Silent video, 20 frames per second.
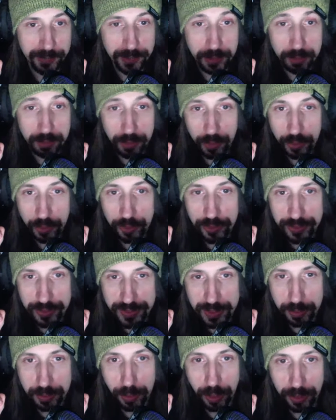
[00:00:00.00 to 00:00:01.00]
an
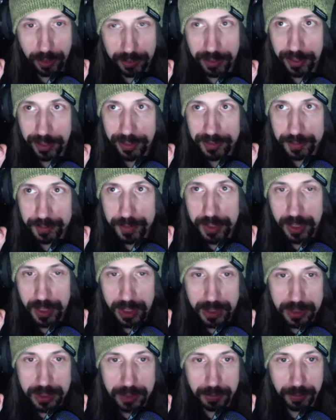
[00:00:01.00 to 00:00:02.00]
emergency broadcast
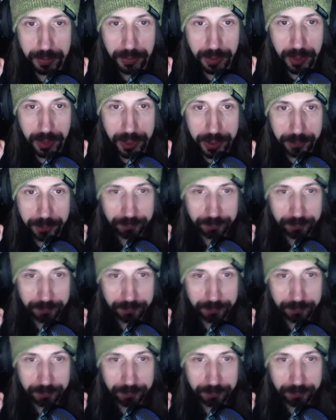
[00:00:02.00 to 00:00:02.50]
began to play.